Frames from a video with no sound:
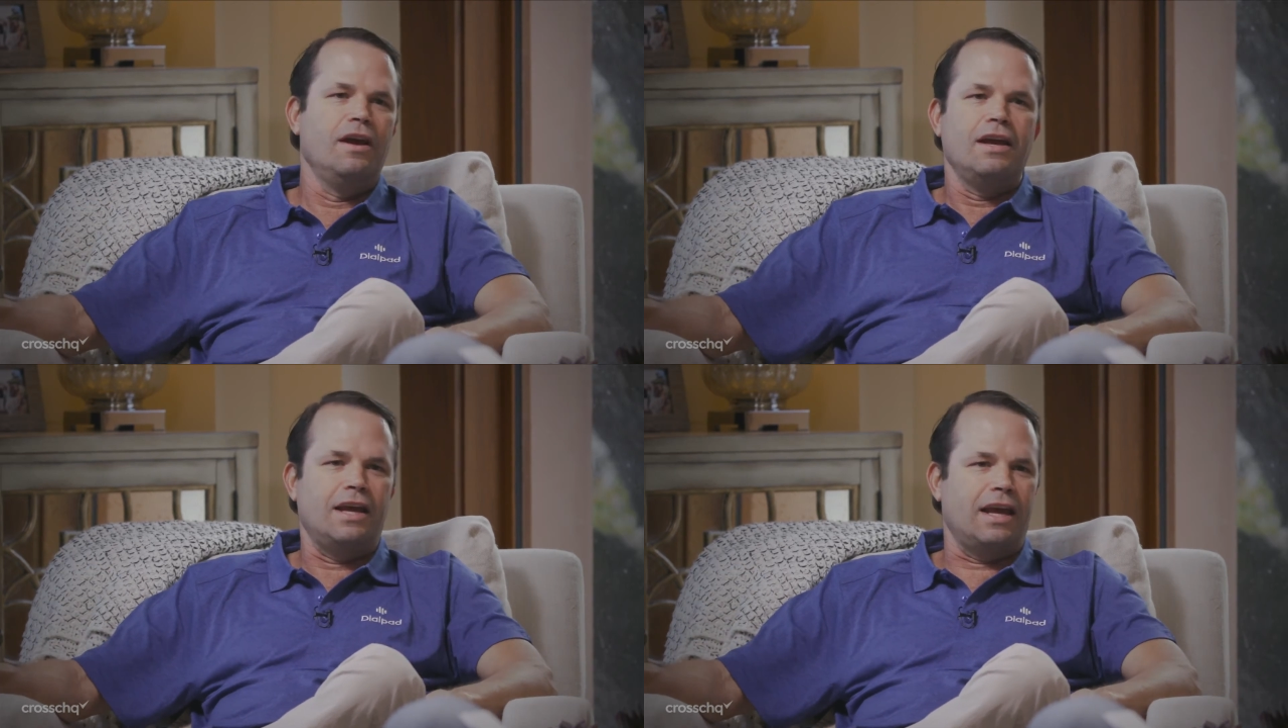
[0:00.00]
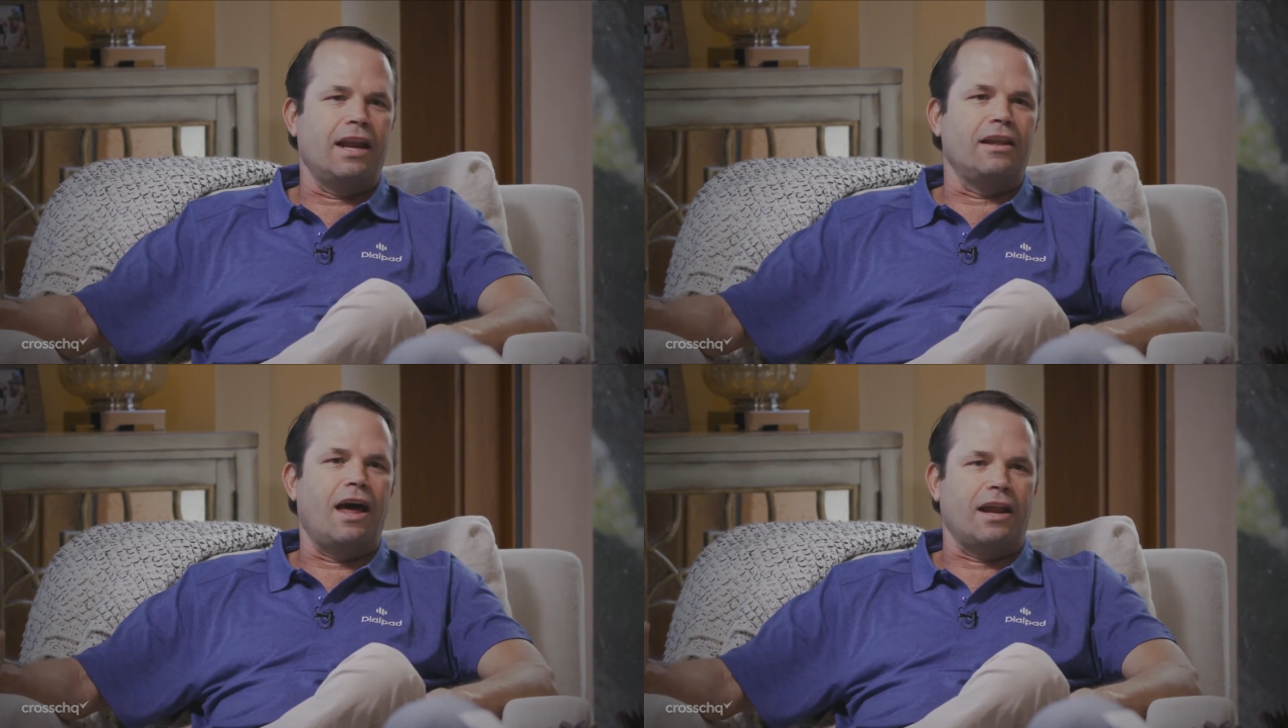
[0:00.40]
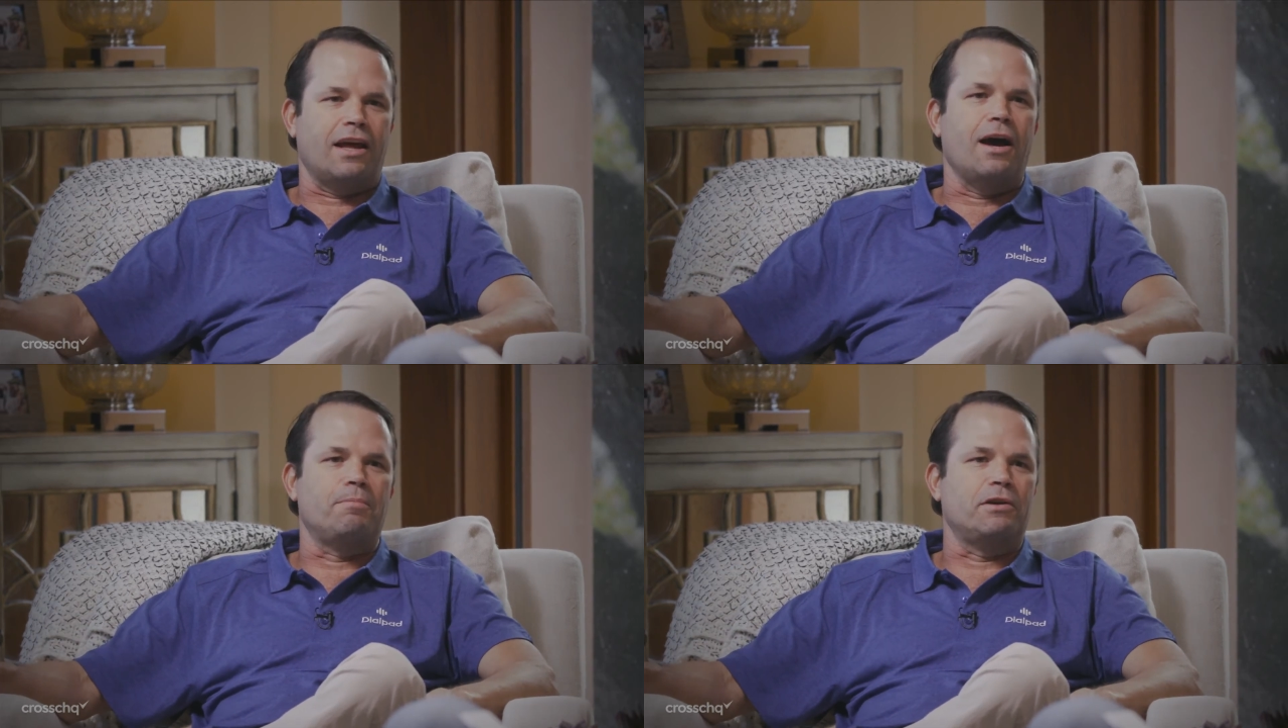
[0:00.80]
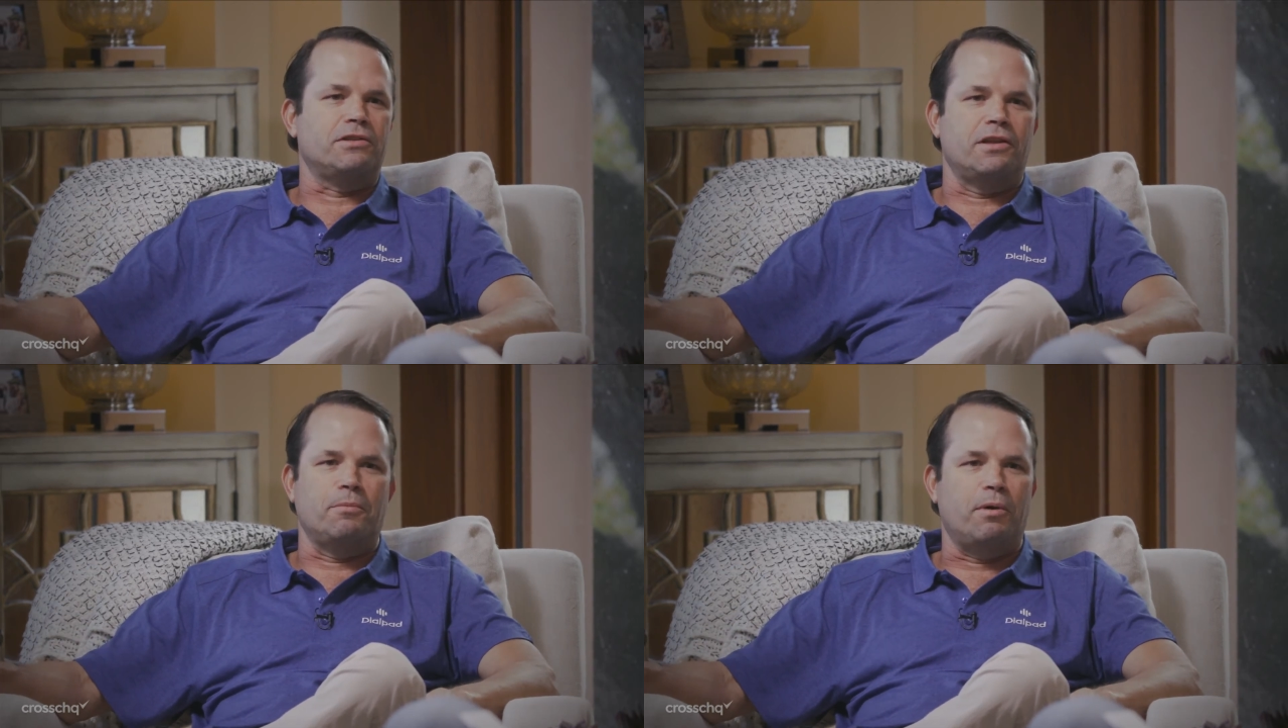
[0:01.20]
can get a lot accomplished
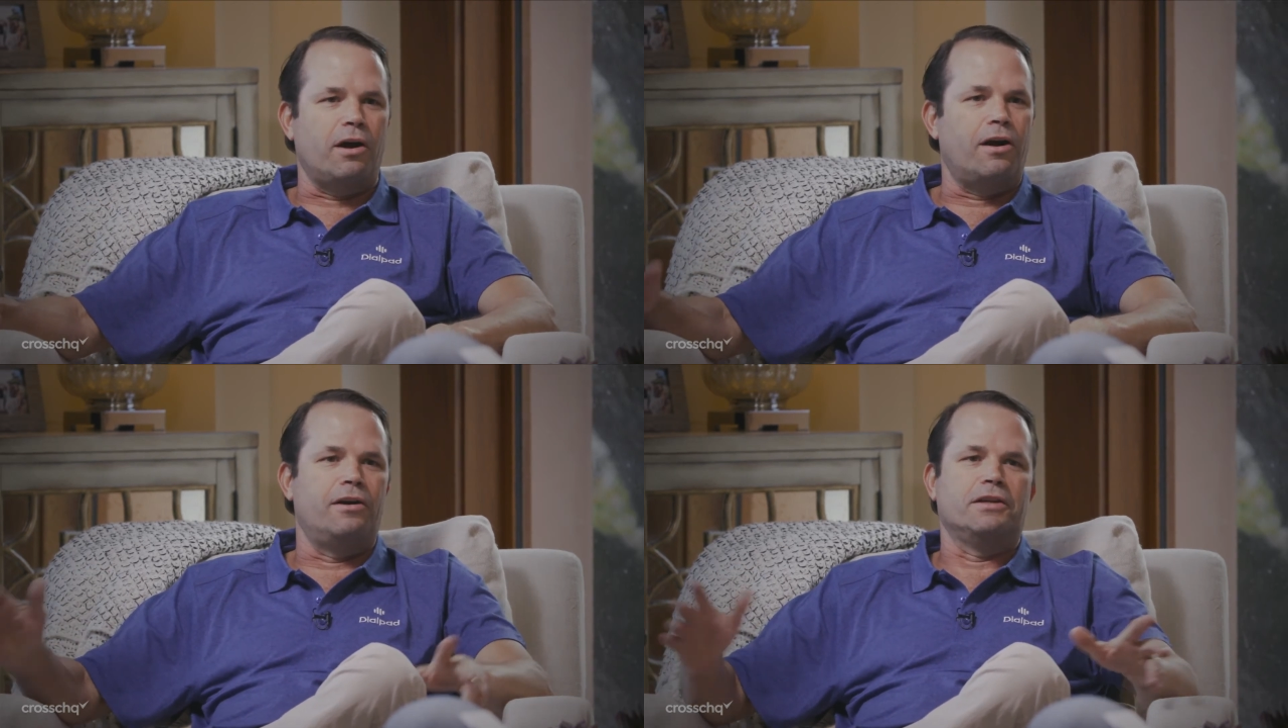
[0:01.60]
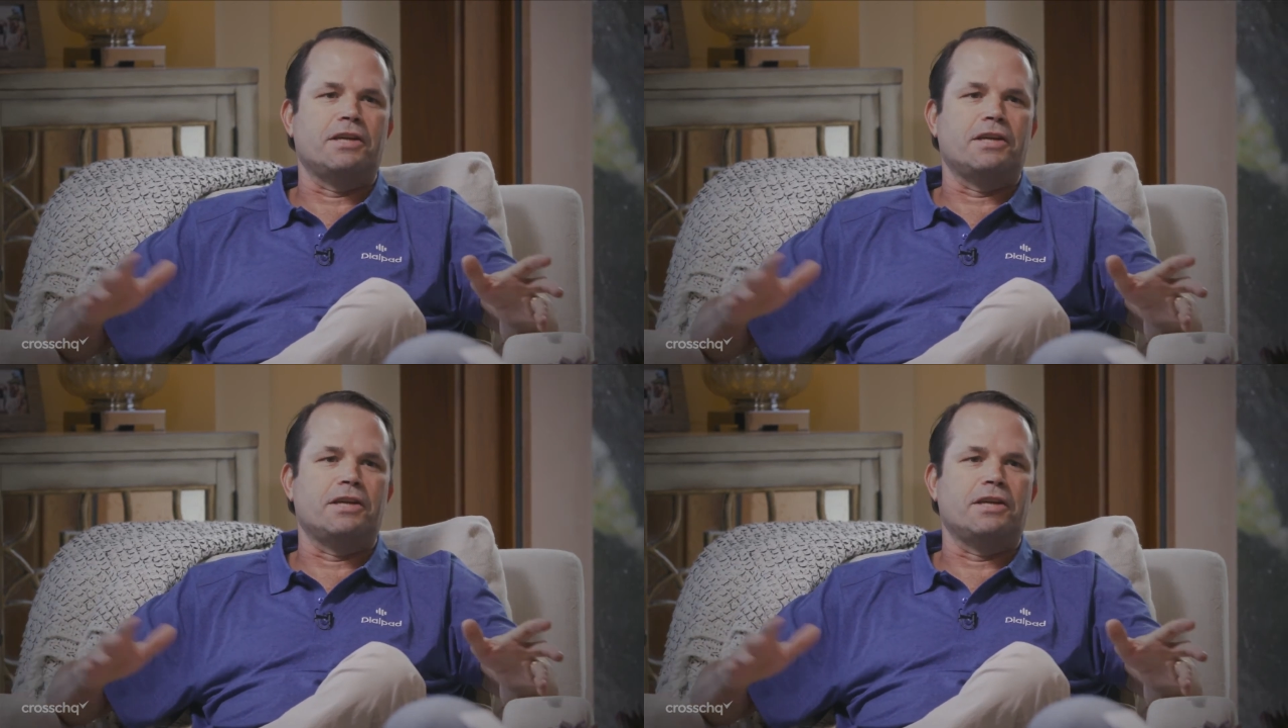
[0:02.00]
at the bar and